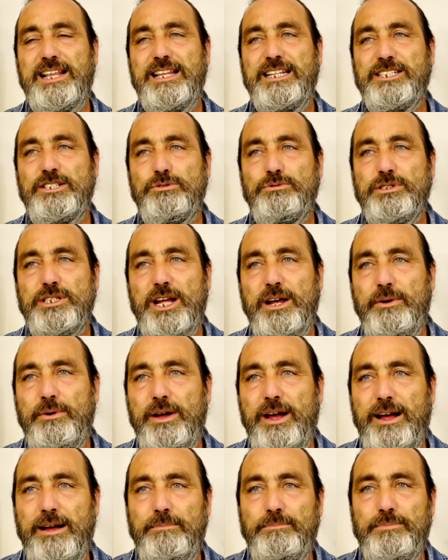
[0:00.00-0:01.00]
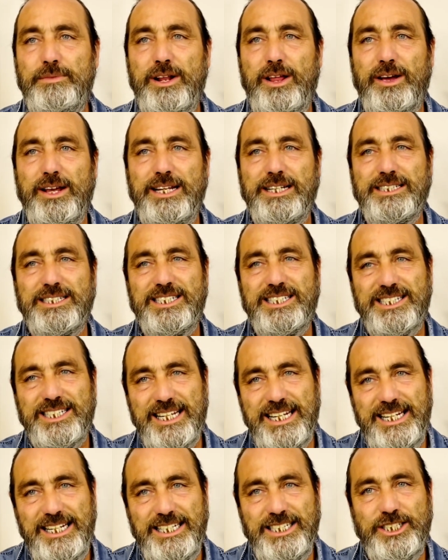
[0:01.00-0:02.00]
There's also um, like
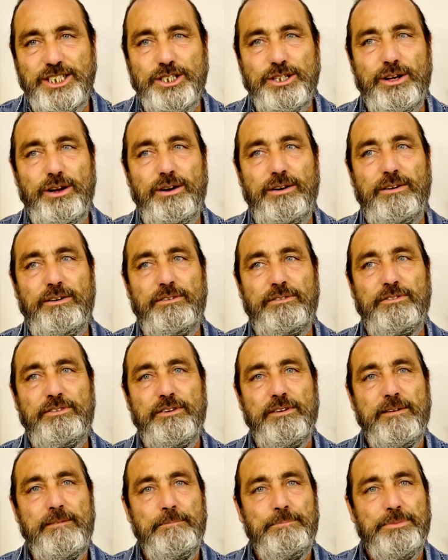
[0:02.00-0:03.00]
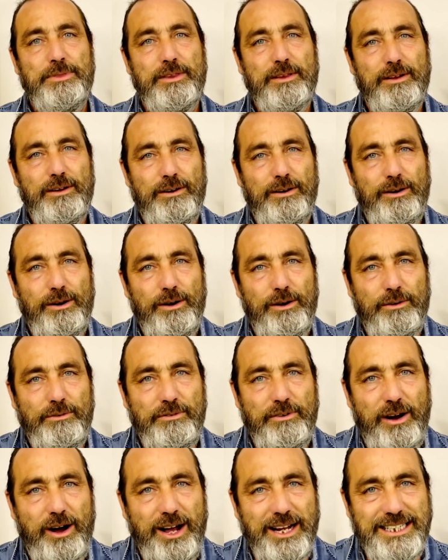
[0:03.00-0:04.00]
seeds of you
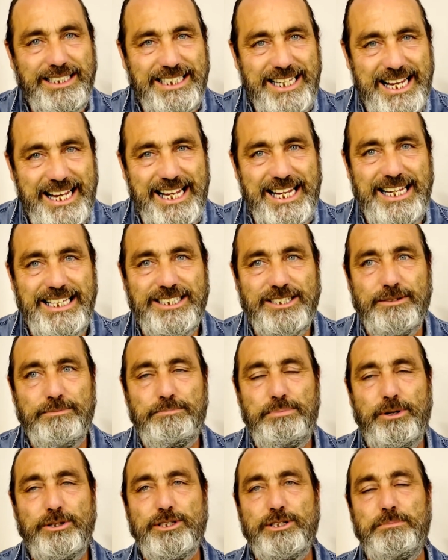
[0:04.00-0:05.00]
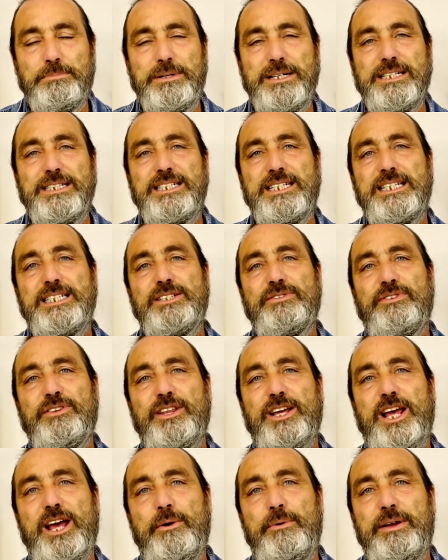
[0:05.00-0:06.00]
know, of ideas and possibilities for
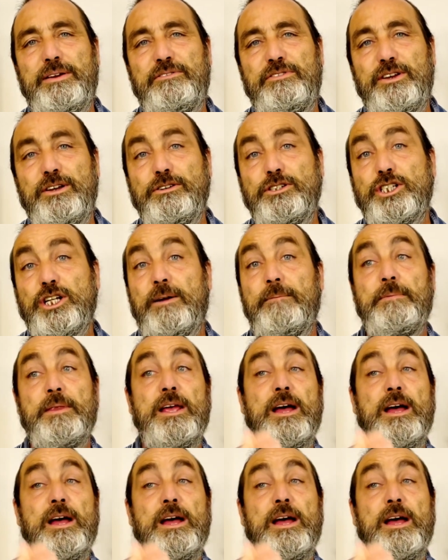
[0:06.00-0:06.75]
the going future.